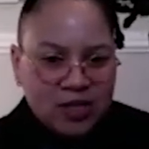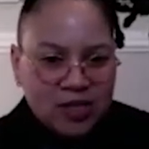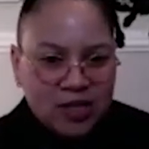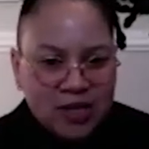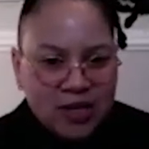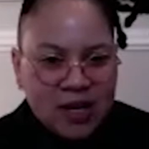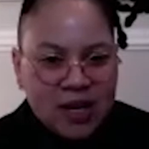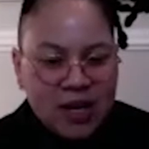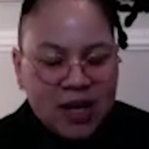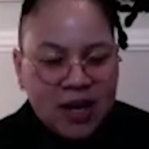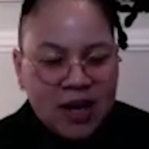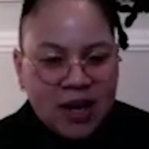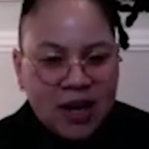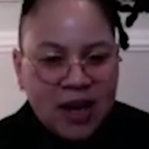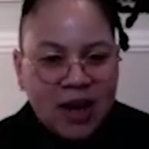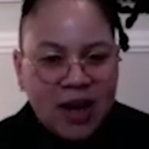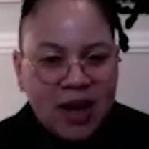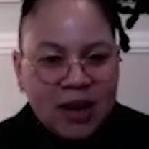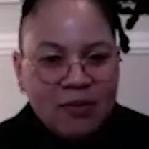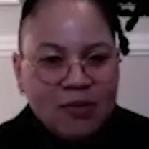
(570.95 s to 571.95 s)
And
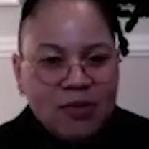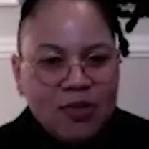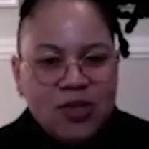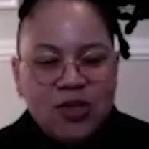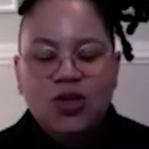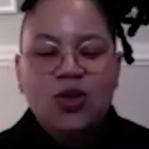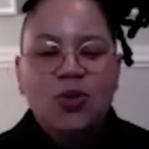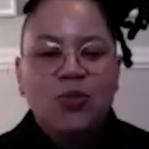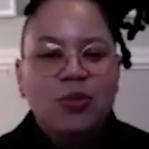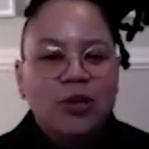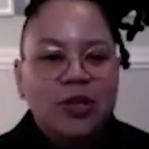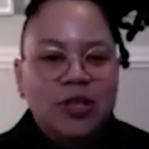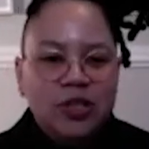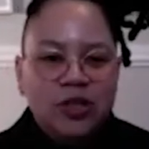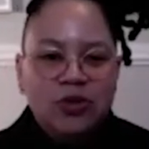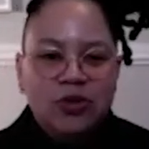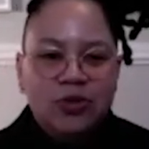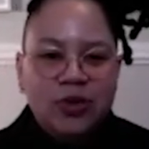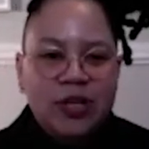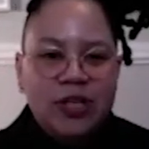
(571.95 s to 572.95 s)
I was super
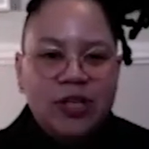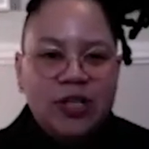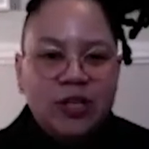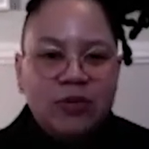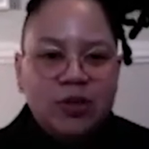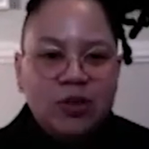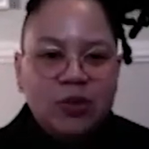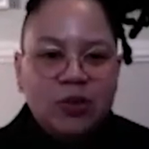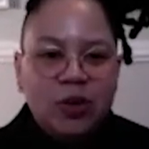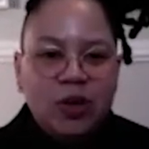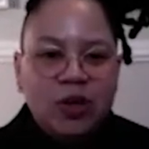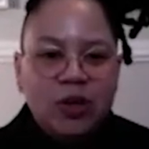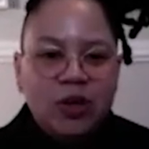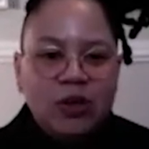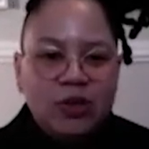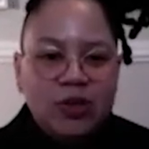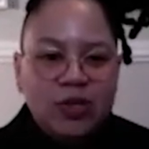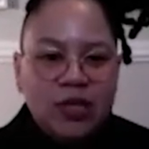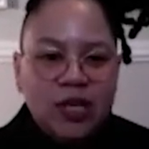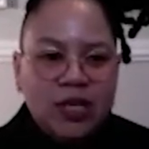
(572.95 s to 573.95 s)
intrigued. And it was one of
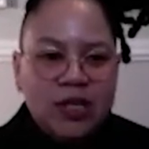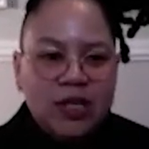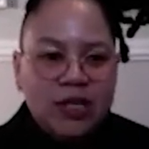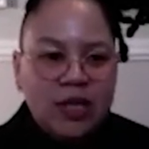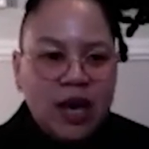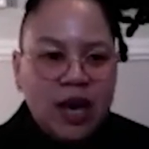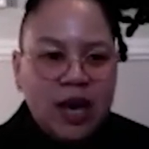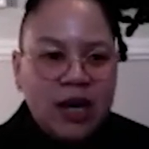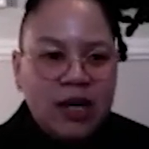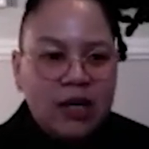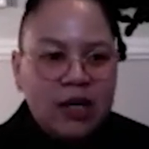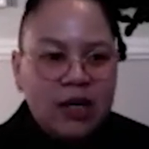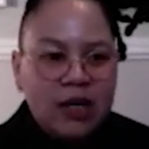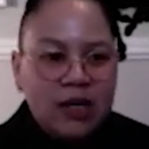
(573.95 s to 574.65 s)
those things that